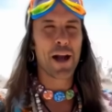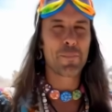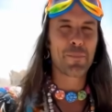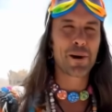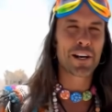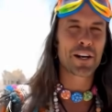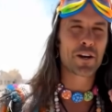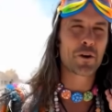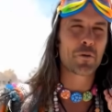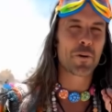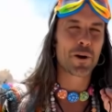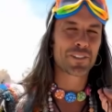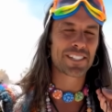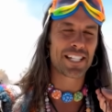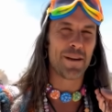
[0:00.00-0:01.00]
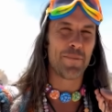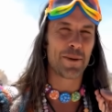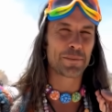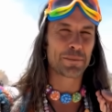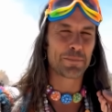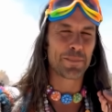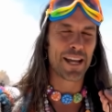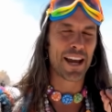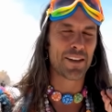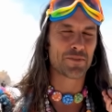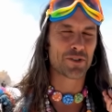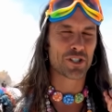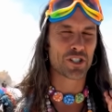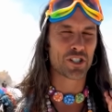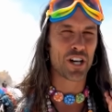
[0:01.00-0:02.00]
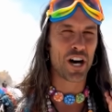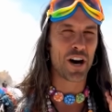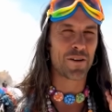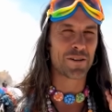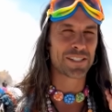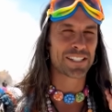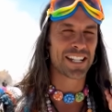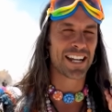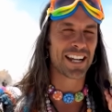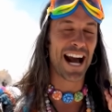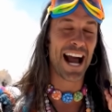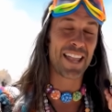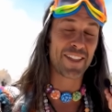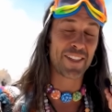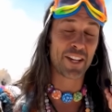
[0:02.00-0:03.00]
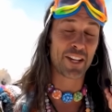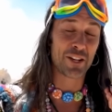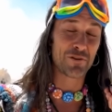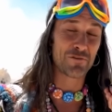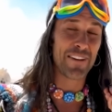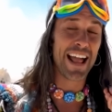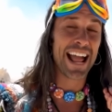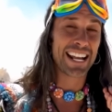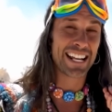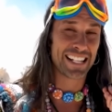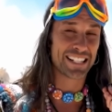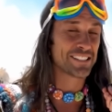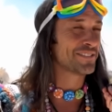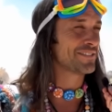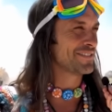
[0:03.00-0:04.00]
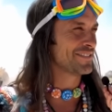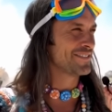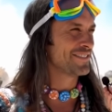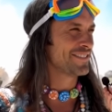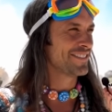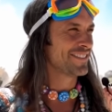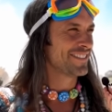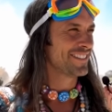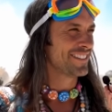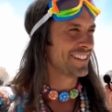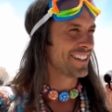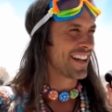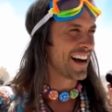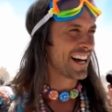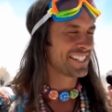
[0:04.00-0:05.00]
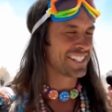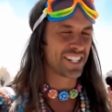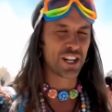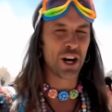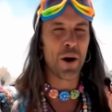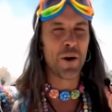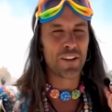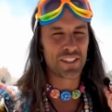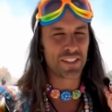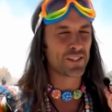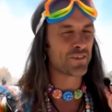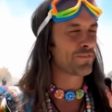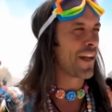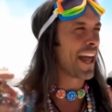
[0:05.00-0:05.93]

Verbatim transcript: A big girl once came up to me after a show and said, I think you're fattest. I said, No, I think you're